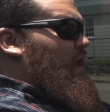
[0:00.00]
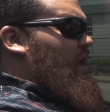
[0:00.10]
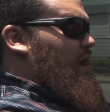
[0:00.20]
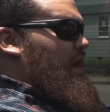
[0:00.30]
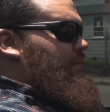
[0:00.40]

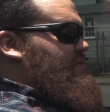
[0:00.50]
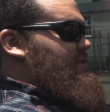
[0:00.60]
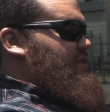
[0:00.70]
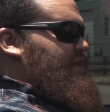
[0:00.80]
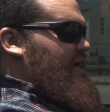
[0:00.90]
because
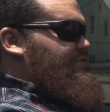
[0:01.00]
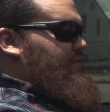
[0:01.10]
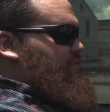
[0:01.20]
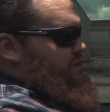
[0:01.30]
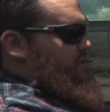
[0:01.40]
East
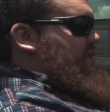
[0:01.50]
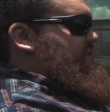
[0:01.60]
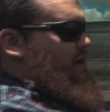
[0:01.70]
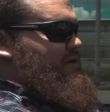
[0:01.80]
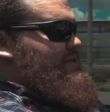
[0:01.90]
Nashville was known as
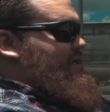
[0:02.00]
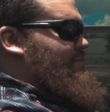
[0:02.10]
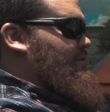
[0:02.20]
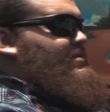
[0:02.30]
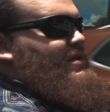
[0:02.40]
the artisan
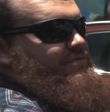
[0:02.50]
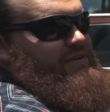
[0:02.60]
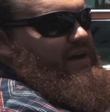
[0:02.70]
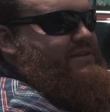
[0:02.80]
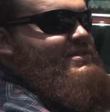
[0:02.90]
community
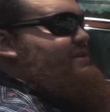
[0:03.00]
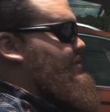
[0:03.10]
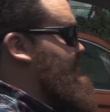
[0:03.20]
5 to 10 years